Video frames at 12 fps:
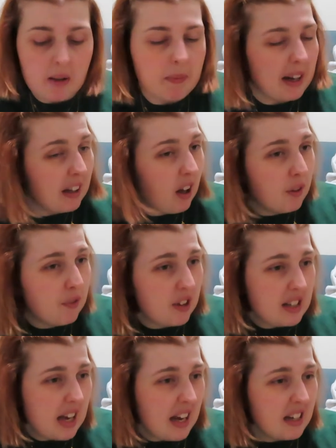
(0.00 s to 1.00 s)
But I can't
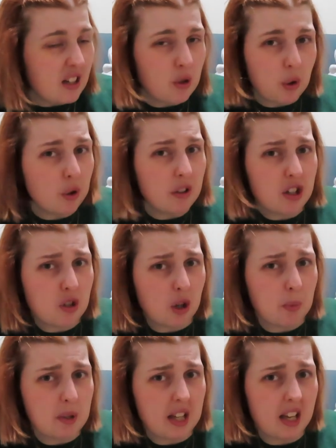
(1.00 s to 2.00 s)
find any tourist
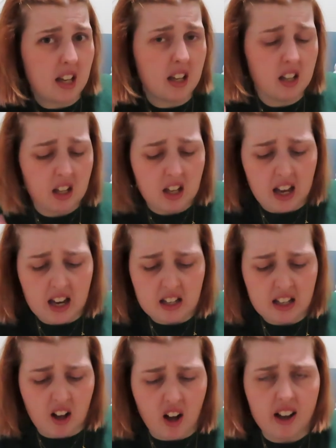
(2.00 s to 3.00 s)
shops here,
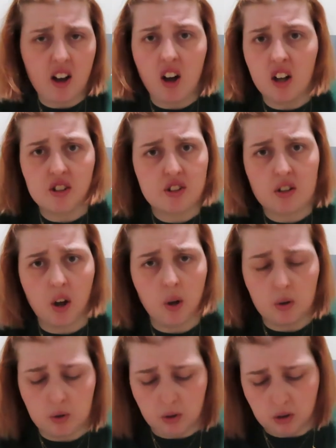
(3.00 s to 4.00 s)
any I Heart
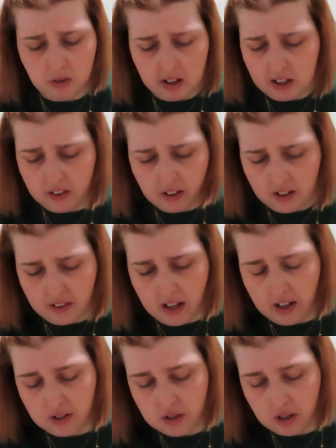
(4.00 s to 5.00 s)
Seoul or anything like
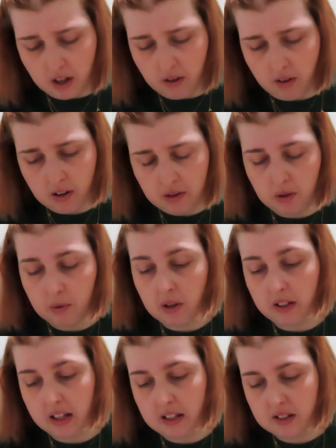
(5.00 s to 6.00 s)
that. So I thought, well,
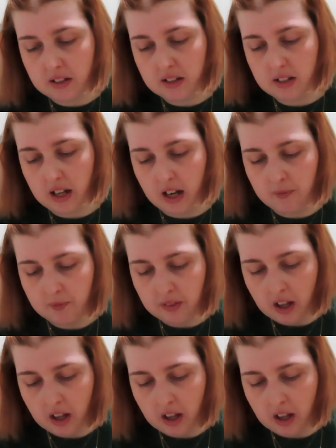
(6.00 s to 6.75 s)
I'll get this instead.